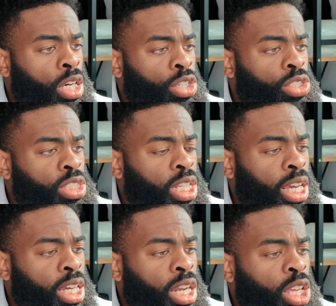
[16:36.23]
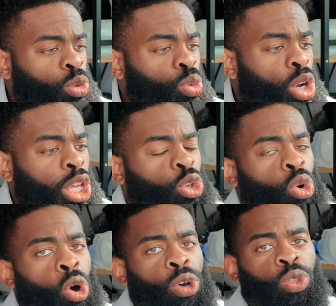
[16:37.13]
understand. And
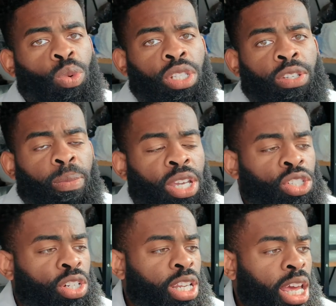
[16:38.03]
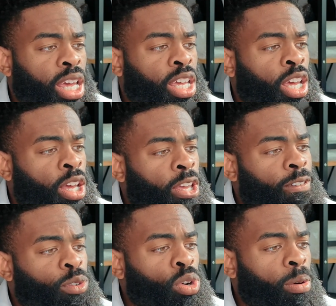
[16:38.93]
you always want to make sure that
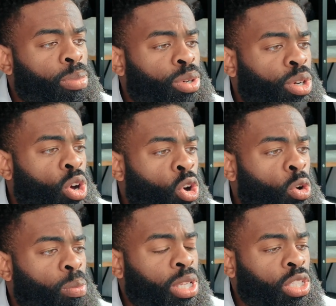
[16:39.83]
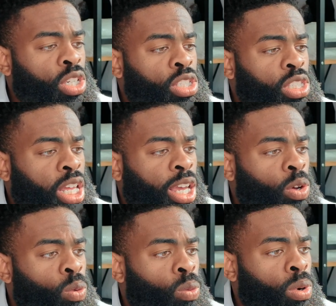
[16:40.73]
if you are building a home, it looks
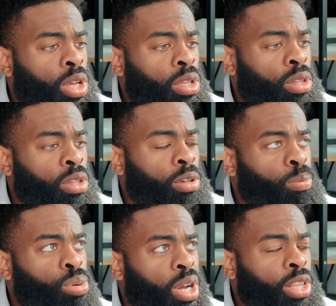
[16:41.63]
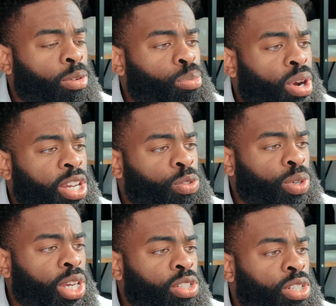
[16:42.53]
like what the
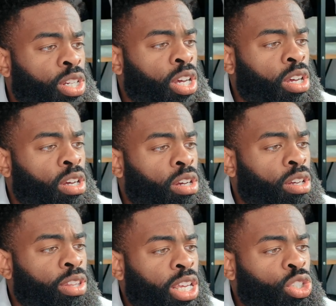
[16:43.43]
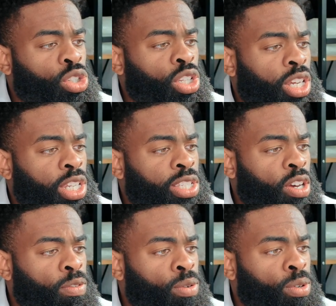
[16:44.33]
price range that you're looking to
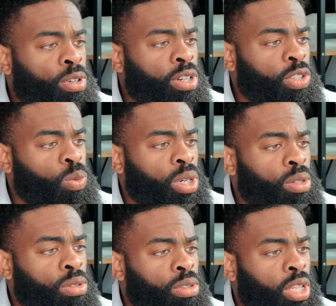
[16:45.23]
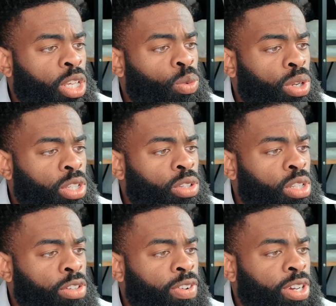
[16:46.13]
sell for as well. Like, you want it to
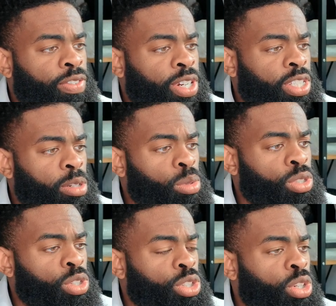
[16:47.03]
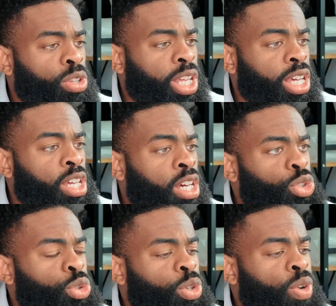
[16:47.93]
look very, very similar, so you know that
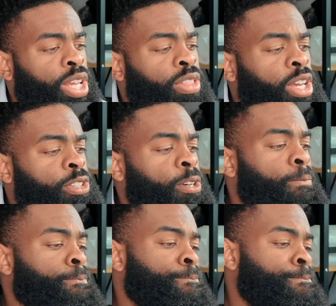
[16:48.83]
you're doing the right thing. So